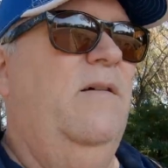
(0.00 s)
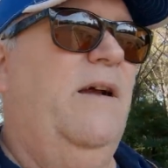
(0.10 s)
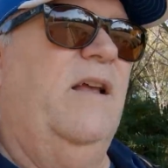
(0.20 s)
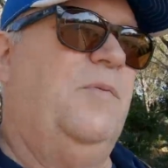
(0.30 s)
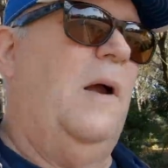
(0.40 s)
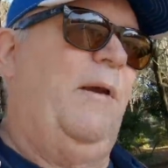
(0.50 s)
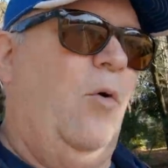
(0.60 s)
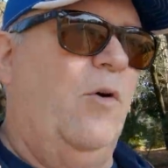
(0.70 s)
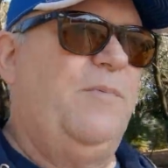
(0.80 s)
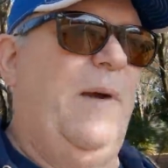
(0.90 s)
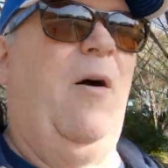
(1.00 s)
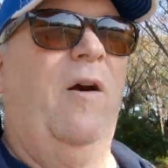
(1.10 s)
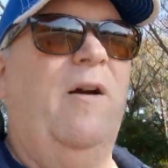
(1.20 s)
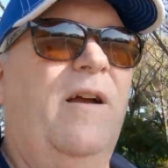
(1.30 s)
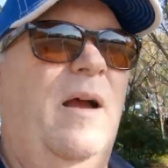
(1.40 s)
it's probably
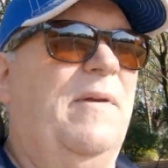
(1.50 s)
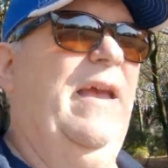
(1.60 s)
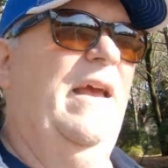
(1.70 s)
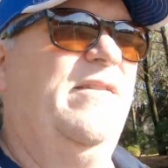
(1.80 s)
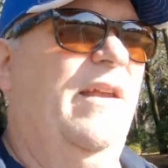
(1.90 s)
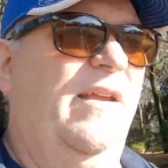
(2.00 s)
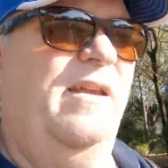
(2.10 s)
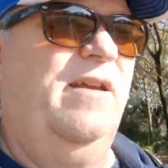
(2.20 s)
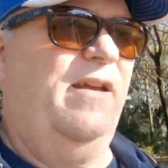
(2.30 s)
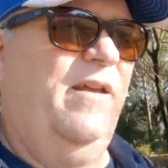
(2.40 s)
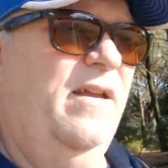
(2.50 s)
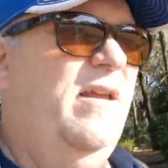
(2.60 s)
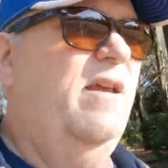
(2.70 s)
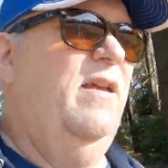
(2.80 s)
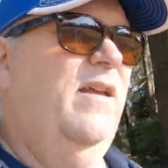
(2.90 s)
horsepower, I'm guessing,
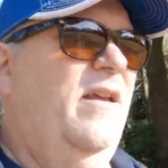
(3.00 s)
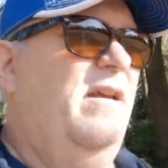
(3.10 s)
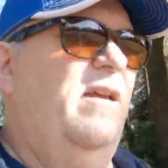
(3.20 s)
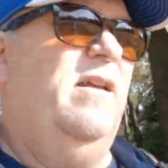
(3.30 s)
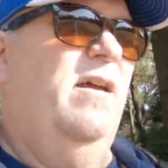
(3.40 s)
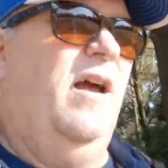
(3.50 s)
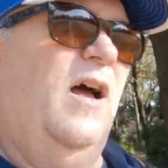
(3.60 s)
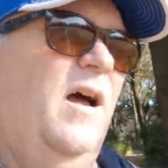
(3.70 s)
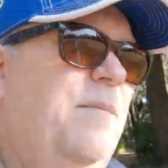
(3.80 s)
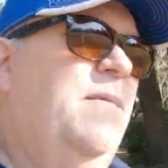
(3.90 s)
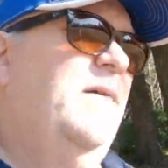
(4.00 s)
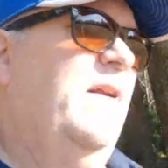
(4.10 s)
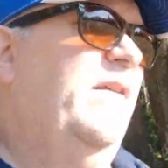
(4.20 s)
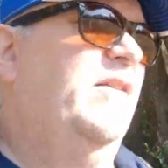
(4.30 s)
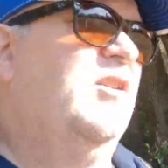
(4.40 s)

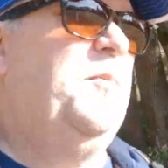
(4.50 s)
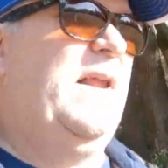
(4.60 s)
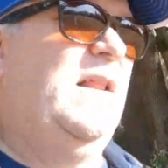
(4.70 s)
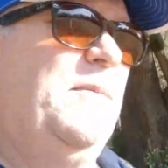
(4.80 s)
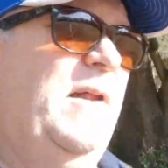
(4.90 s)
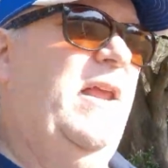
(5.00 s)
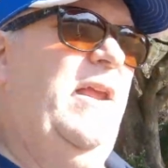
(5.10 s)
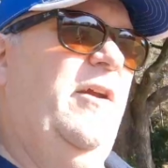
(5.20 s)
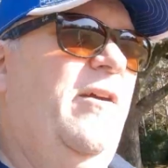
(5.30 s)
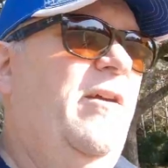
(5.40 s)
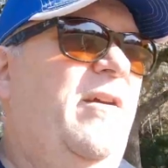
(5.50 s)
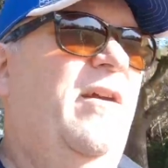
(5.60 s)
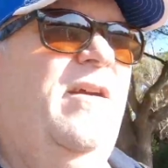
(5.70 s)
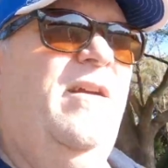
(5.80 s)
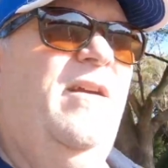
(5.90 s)
because the speed limit here
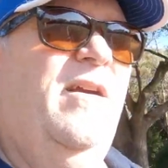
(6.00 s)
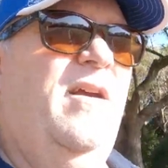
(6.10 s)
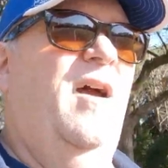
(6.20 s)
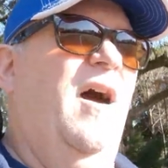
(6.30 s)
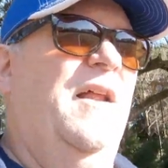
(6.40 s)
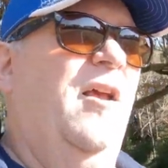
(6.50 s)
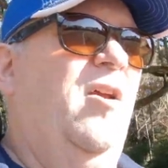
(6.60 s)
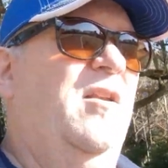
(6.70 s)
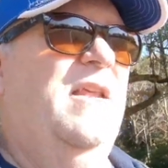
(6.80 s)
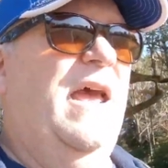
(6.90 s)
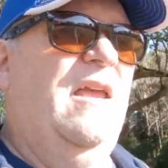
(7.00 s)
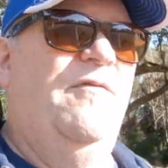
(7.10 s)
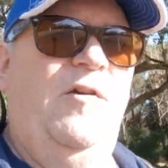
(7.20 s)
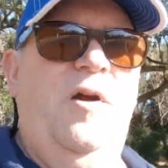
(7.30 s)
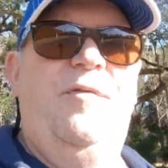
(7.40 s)
on a good day, if
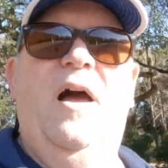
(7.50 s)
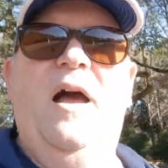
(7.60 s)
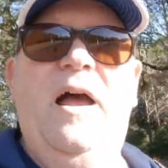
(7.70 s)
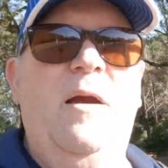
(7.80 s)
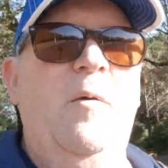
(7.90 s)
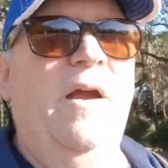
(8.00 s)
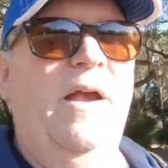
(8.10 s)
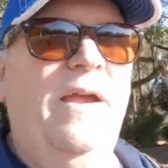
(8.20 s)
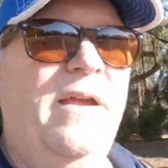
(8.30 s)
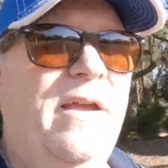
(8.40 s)
you're on the highway,